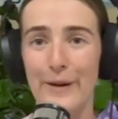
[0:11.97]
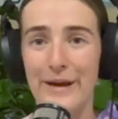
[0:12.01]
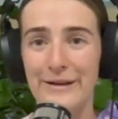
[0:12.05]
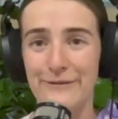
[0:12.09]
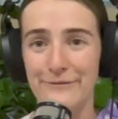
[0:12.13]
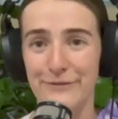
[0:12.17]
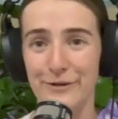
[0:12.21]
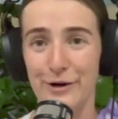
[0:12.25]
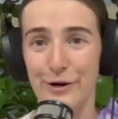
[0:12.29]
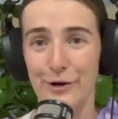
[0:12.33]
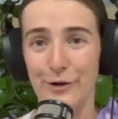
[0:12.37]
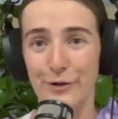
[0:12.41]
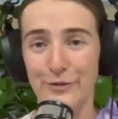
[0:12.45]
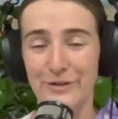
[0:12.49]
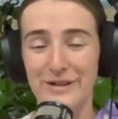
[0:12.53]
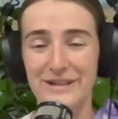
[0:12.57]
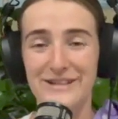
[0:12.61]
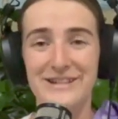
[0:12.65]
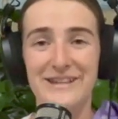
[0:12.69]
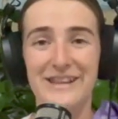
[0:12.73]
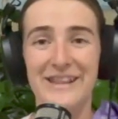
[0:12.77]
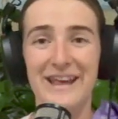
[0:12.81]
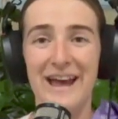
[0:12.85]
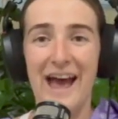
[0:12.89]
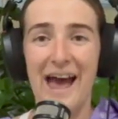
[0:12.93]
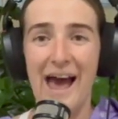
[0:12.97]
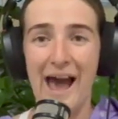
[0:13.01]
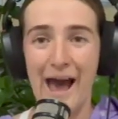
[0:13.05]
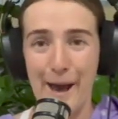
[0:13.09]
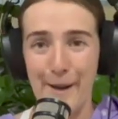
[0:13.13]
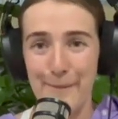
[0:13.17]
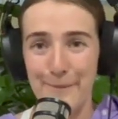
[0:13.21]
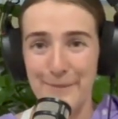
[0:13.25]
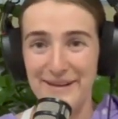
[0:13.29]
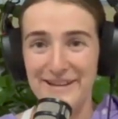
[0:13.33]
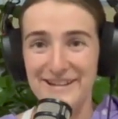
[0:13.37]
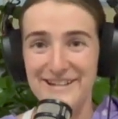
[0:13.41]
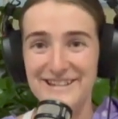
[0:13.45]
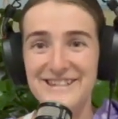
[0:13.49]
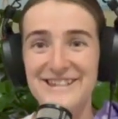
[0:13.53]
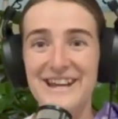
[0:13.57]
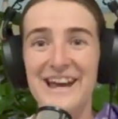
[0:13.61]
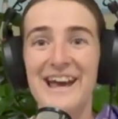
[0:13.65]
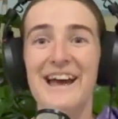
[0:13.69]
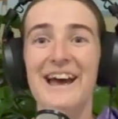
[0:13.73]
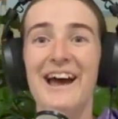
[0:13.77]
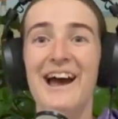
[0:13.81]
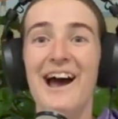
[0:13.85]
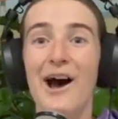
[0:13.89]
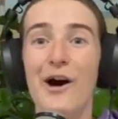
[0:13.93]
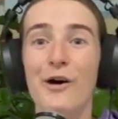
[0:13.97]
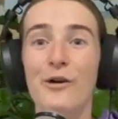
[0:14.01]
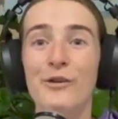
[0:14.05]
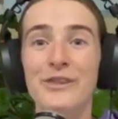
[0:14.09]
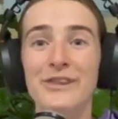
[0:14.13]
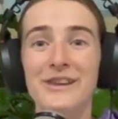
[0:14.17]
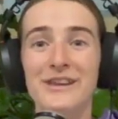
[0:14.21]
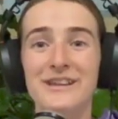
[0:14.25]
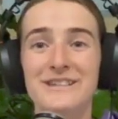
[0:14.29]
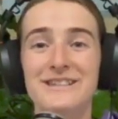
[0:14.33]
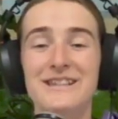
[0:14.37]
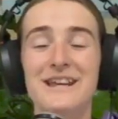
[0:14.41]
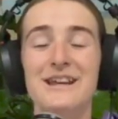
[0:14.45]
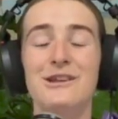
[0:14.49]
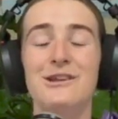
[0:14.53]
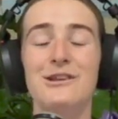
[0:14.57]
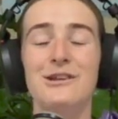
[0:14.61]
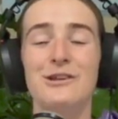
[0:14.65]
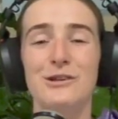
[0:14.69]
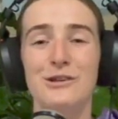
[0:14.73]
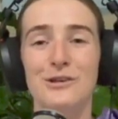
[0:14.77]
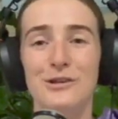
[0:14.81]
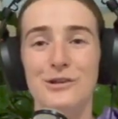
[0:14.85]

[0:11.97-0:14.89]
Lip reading: and evolve into the happiest, healthiest, and